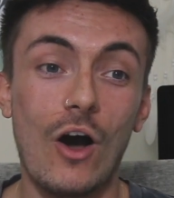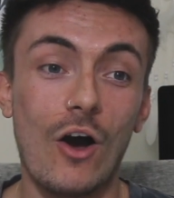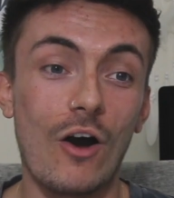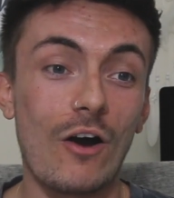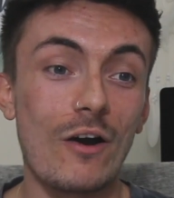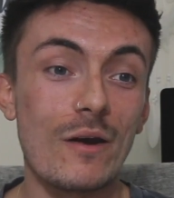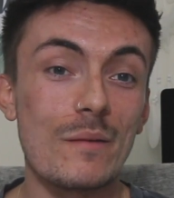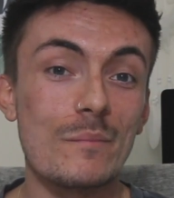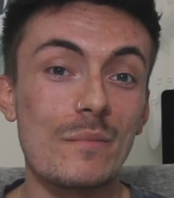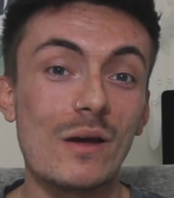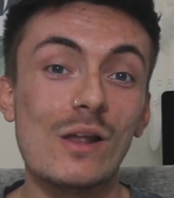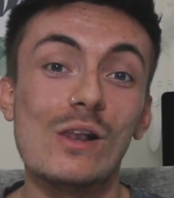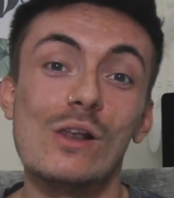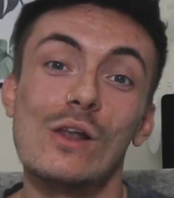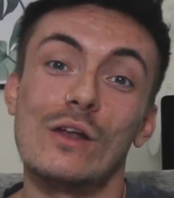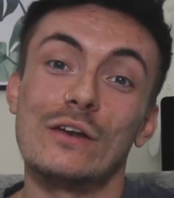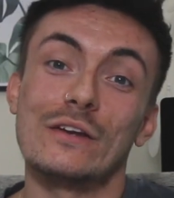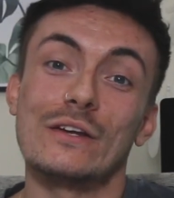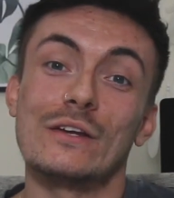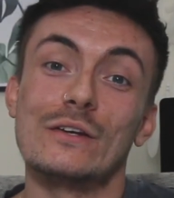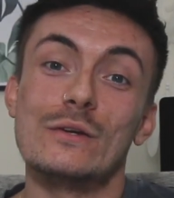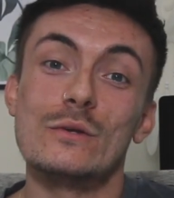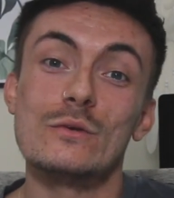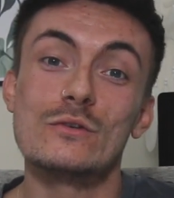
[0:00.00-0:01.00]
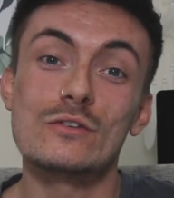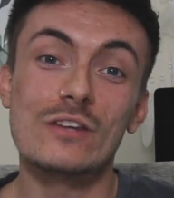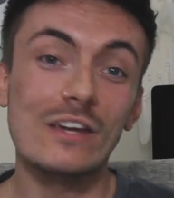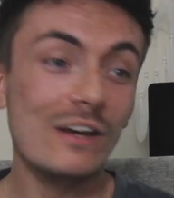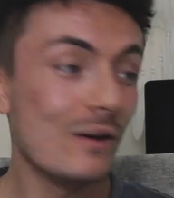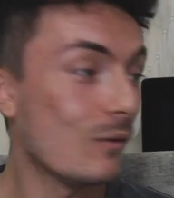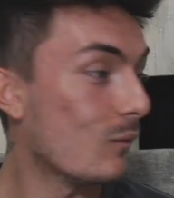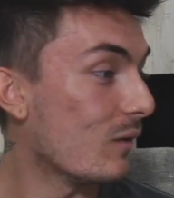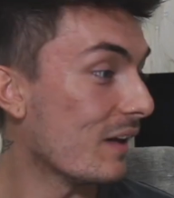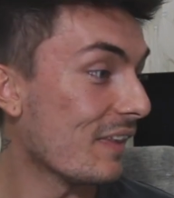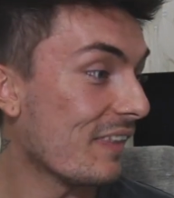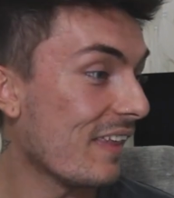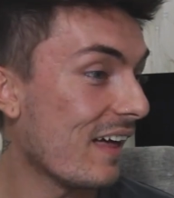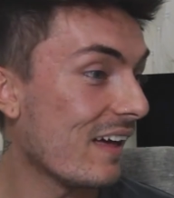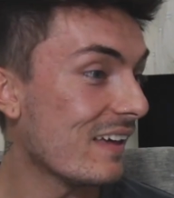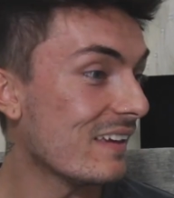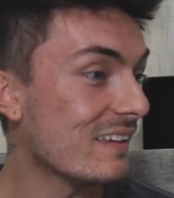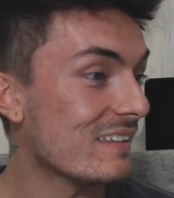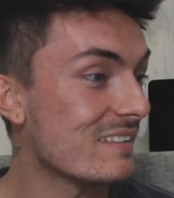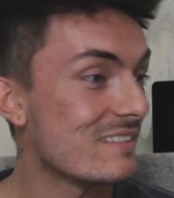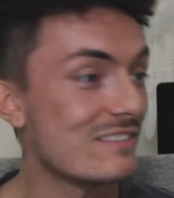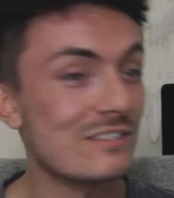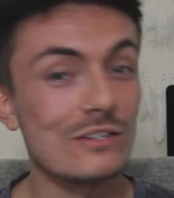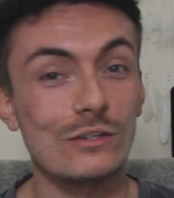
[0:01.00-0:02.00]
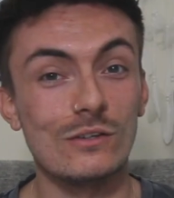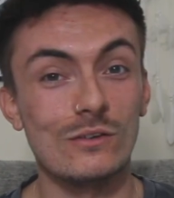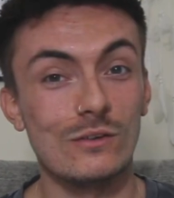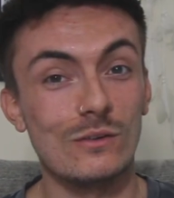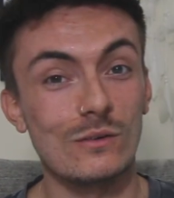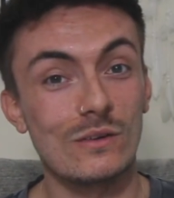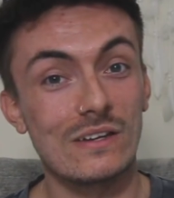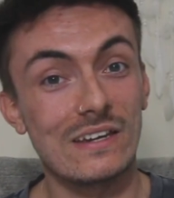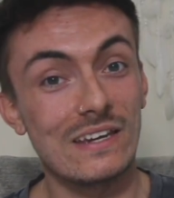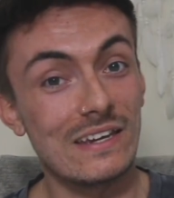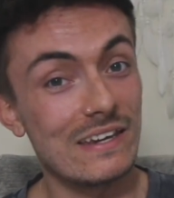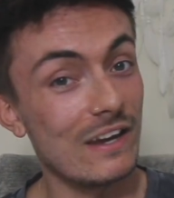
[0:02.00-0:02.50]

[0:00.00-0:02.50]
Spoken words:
I'm learning a new skill, and that is to